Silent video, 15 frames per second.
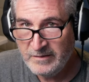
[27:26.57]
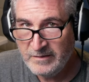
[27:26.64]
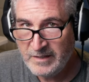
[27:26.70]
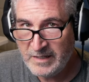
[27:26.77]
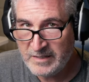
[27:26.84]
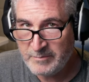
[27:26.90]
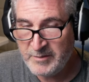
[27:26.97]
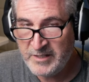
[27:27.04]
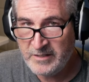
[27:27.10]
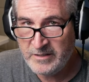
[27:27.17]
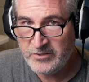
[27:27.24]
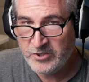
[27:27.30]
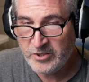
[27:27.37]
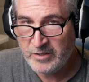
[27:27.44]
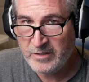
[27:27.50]
has been in
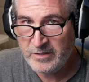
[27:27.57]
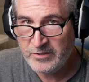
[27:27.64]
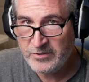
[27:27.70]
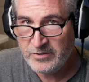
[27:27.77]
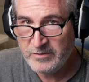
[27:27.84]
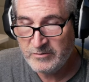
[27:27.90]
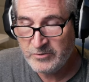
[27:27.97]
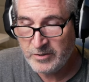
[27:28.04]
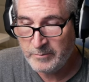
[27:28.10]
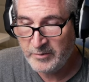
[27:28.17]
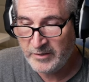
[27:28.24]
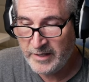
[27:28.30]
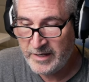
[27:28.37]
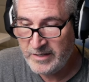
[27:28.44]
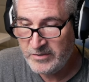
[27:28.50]
charge, Triple
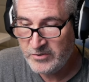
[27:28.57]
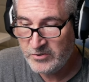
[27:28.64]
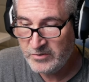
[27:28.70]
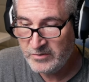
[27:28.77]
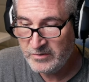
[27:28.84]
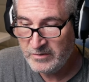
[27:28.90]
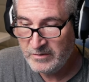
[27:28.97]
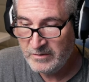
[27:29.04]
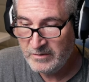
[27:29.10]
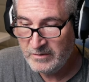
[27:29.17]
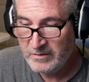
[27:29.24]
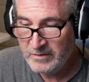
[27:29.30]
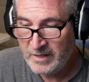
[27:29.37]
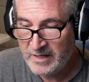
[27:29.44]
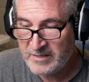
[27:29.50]
H,
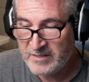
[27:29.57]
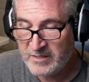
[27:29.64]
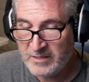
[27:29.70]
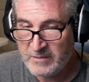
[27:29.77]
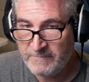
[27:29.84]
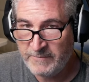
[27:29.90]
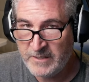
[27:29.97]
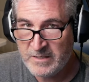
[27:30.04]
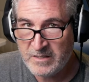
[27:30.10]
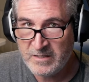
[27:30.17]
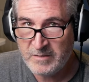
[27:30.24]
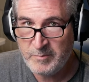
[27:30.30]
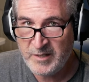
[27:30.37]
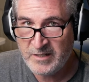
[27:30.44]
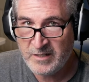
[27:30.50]
and since Vince has
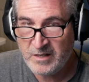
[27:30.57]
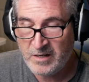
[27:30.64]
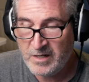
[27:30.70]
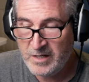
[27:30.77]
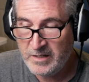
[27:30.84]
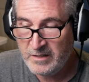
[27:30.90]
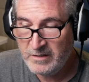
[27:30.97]
been gone?